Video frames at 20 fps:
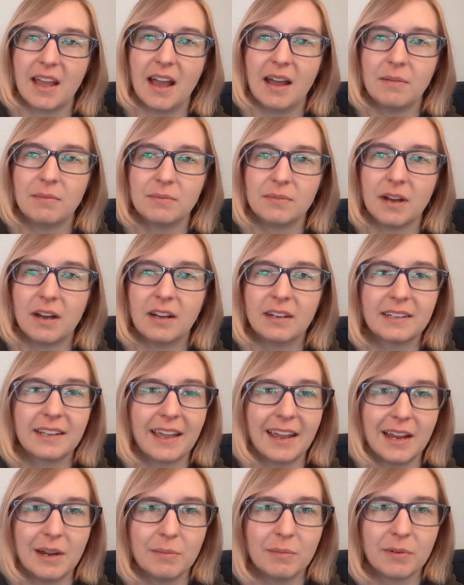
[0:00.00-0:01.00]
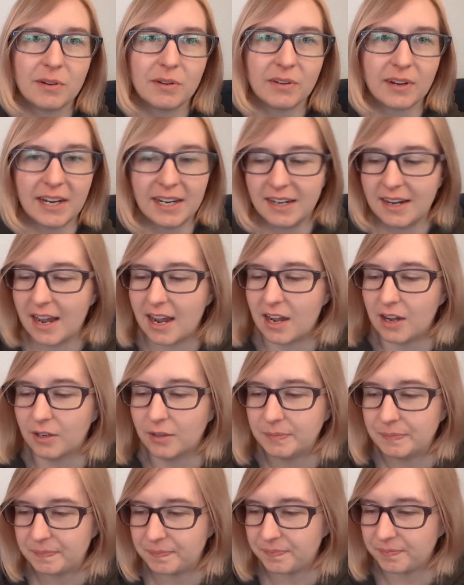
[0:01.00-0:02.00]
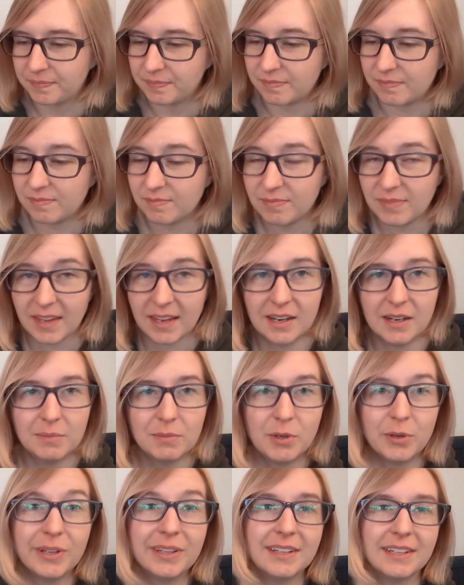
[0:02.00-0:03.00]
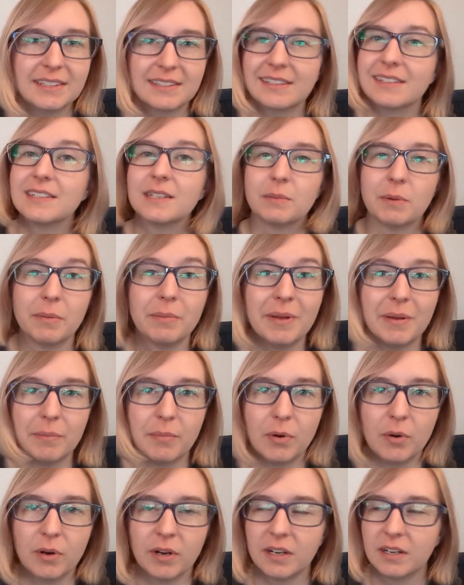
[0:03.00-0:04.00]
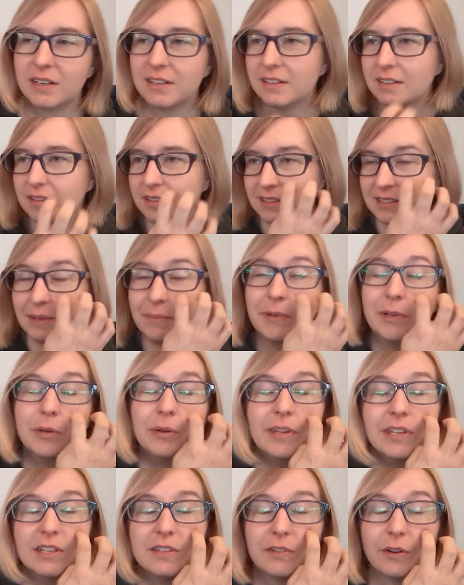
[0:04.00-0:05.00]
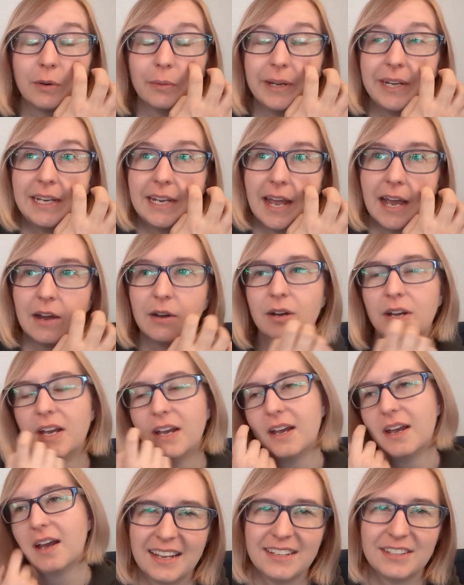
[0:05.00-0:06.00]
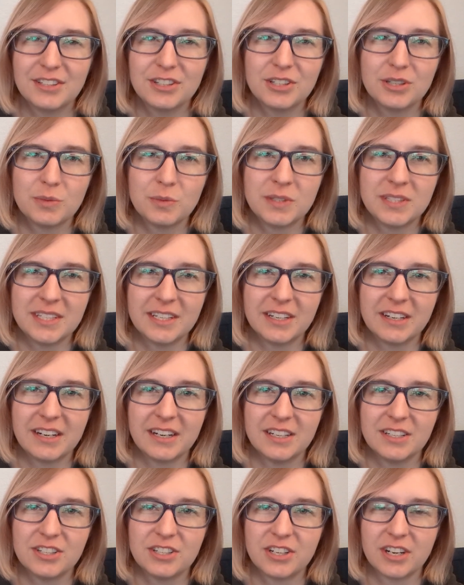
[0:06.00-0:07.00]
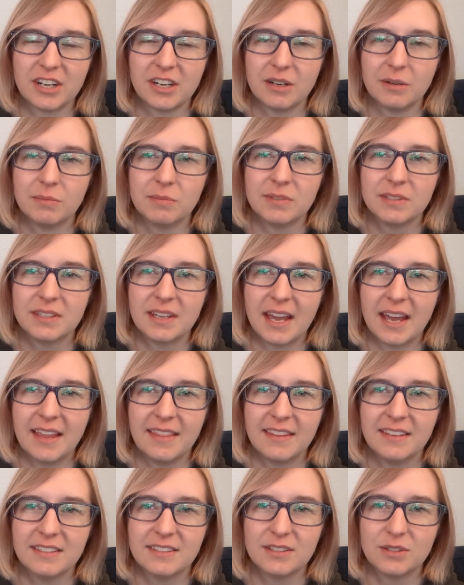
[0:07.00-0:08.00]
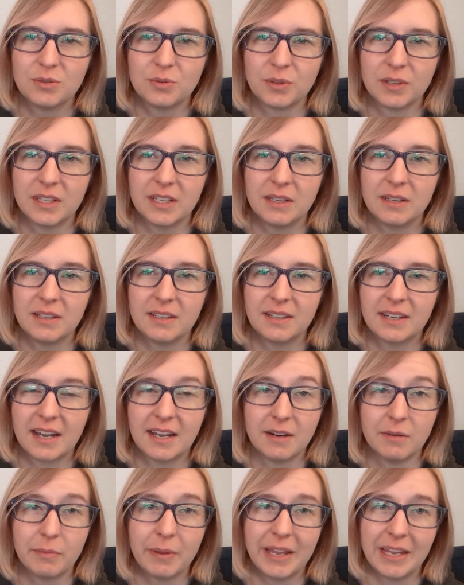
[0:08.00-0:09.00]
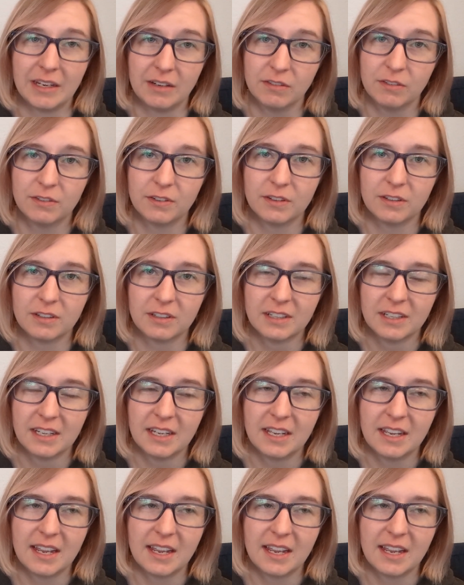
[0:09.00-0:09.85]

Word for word: I'm on camera right now and I'm doing this because I'm a bit bored. Because I've been doing this for a week now. These are some serious germs, and this is really kind of painful.